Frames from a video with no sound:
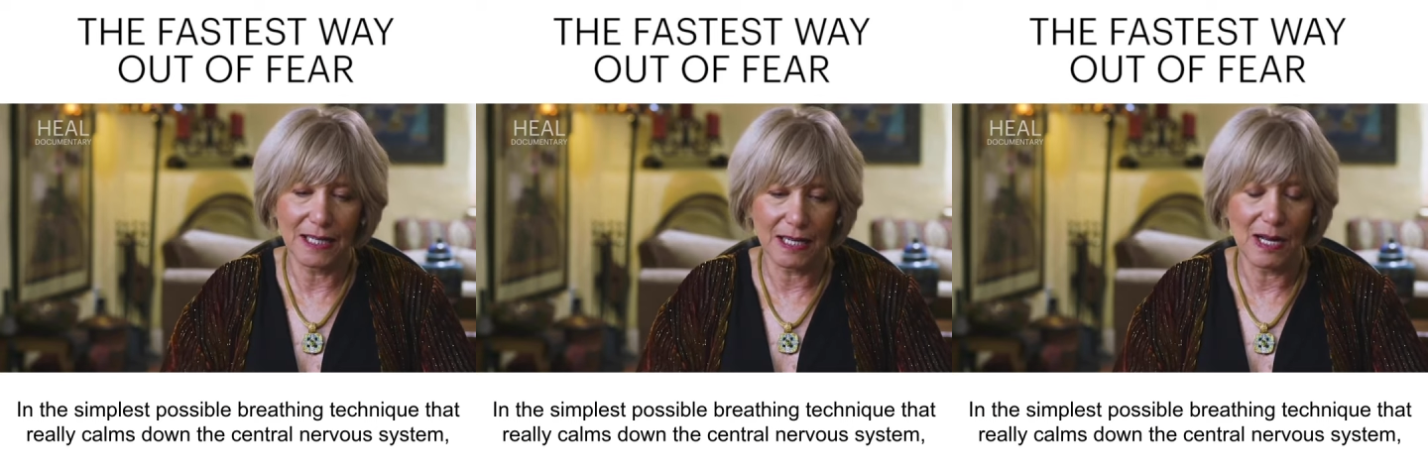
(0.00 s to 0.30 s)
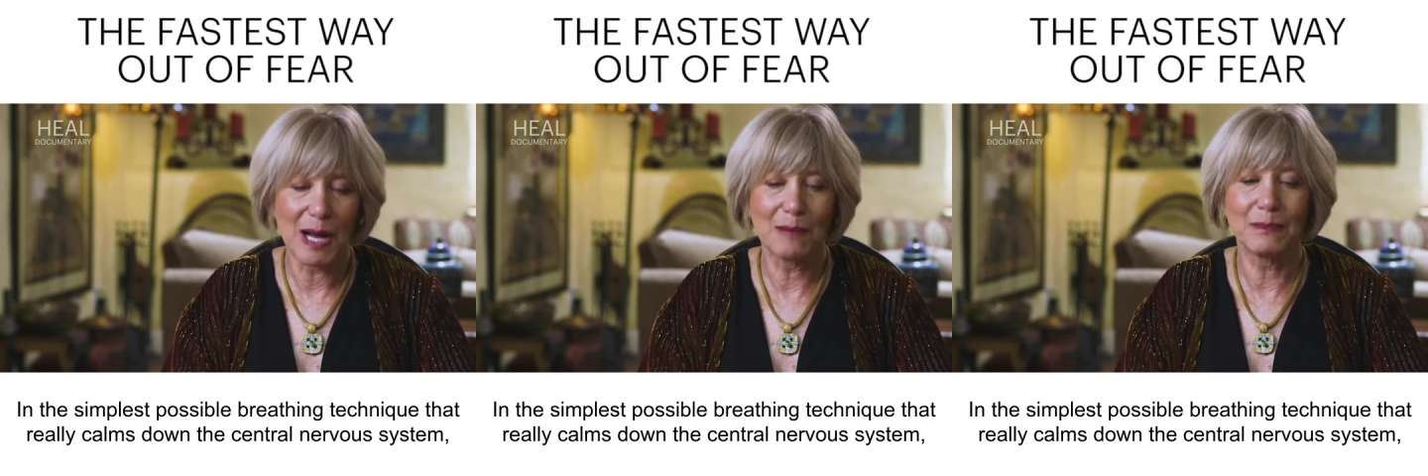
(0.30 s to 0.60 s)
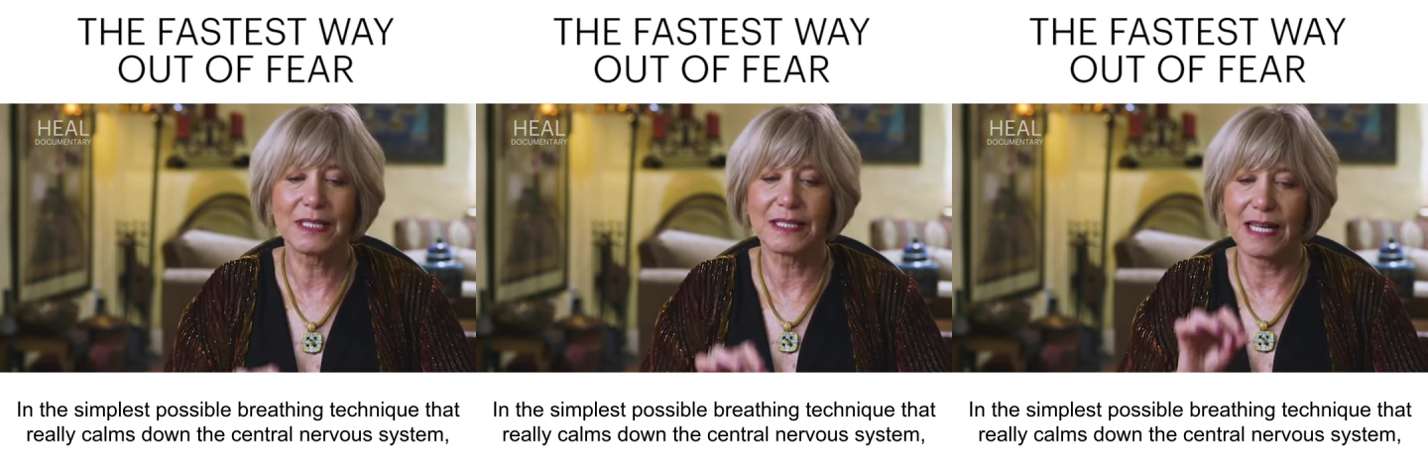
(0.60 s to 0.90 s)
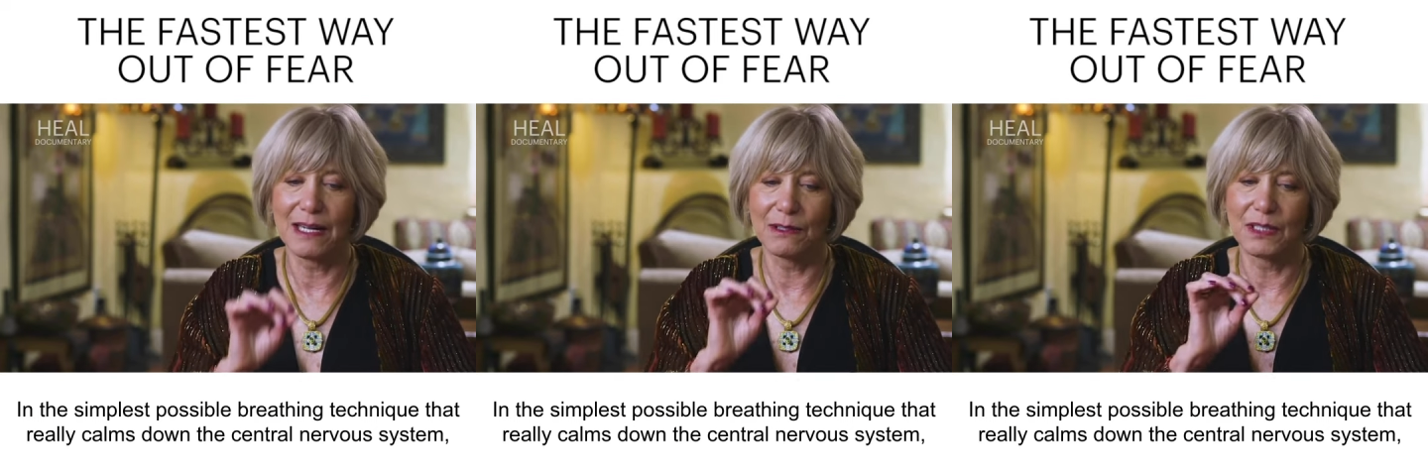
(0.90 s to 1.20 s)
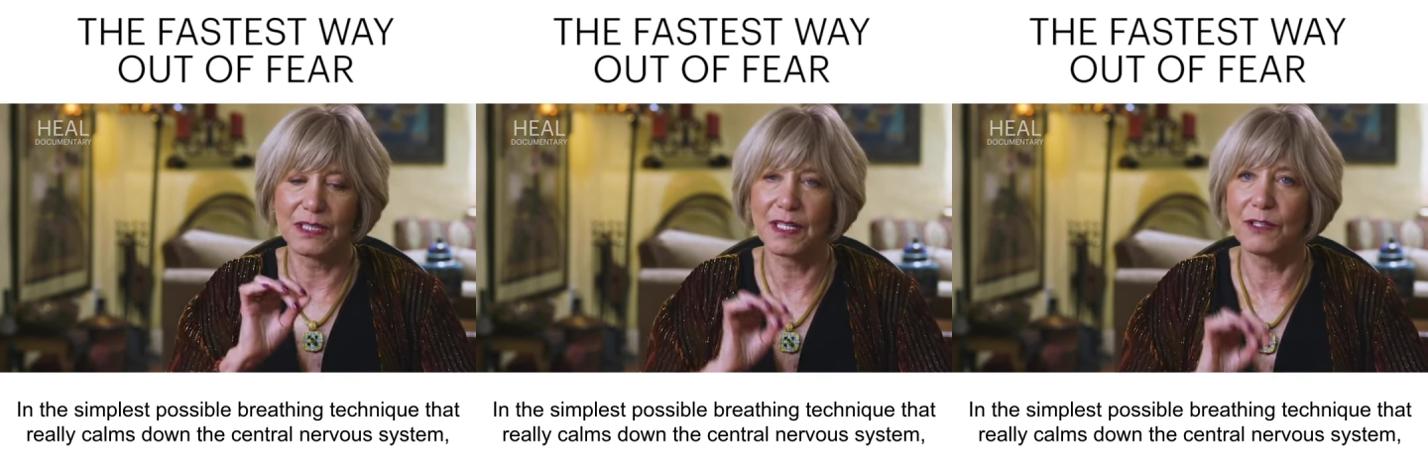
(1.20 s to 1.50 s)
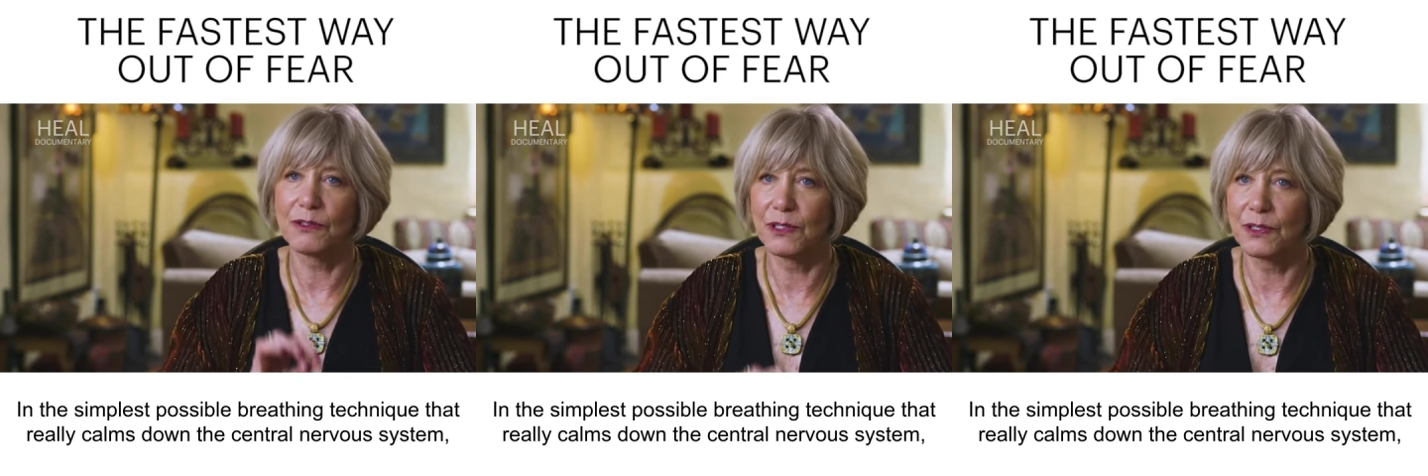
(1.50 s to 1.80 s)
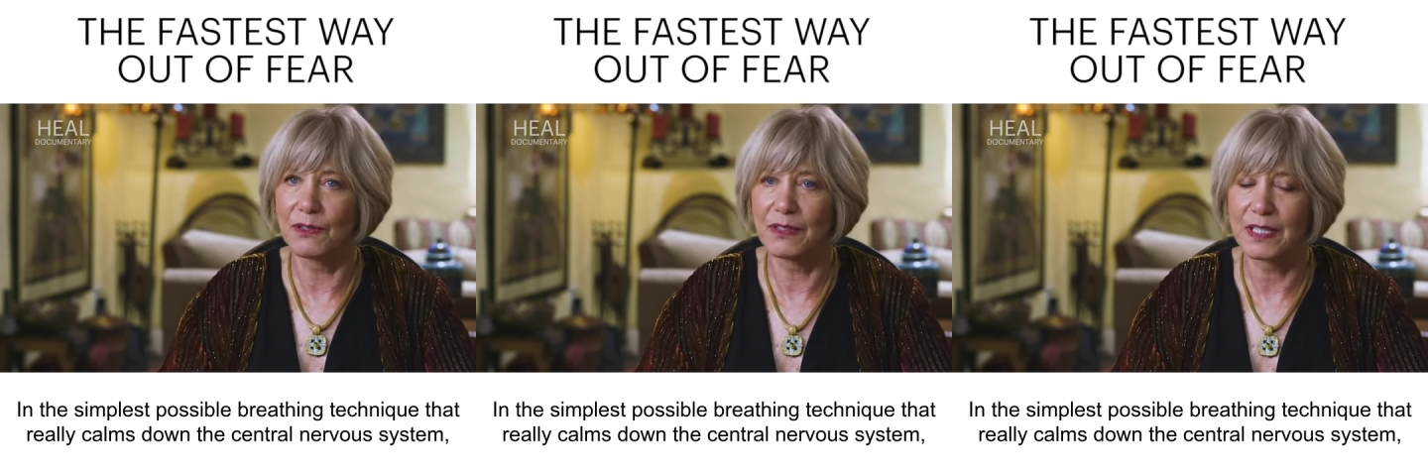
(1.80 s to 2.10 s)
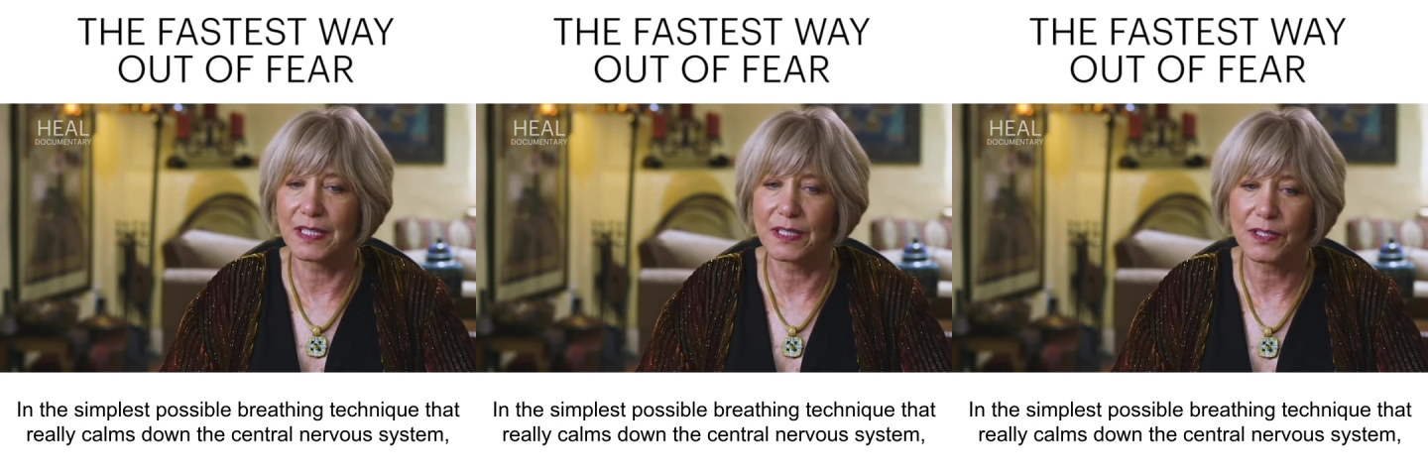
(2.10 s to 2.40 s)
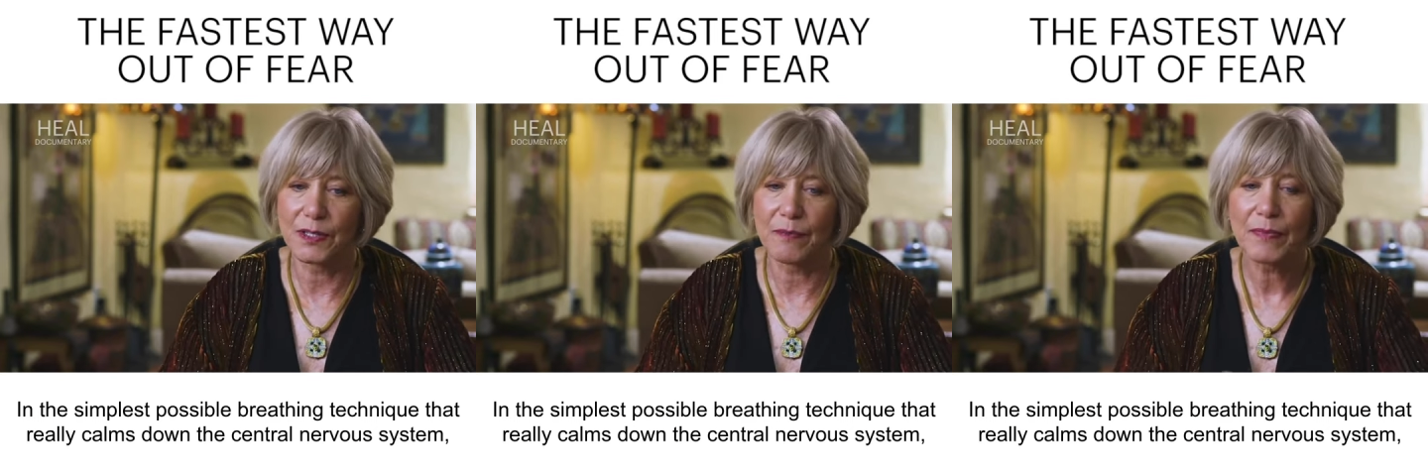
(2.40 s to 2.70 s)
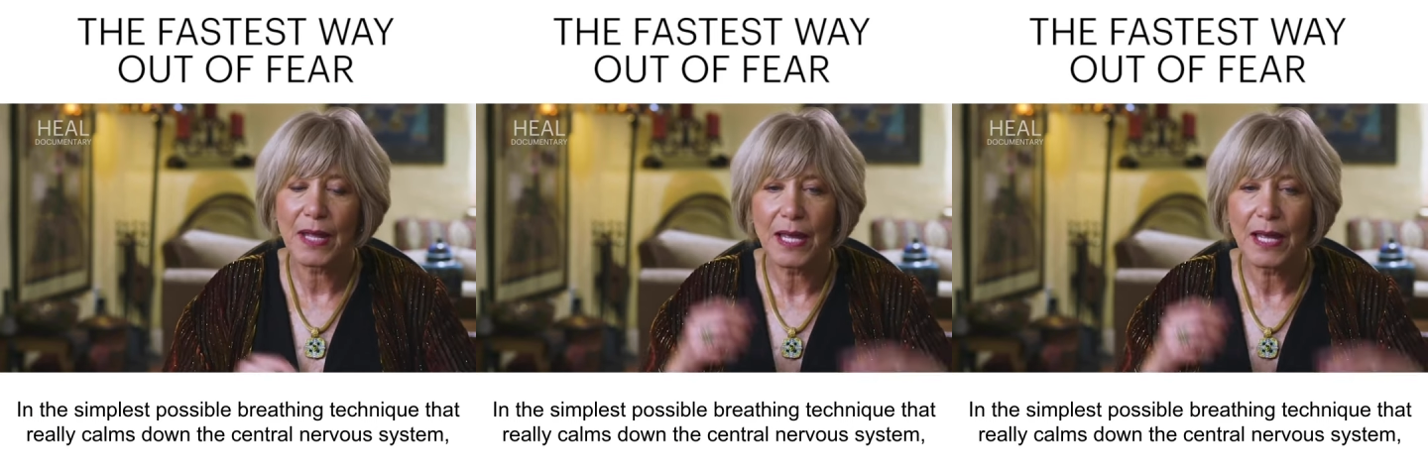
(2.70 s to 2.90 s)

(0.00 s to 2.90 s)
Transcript: calms down the central nervous system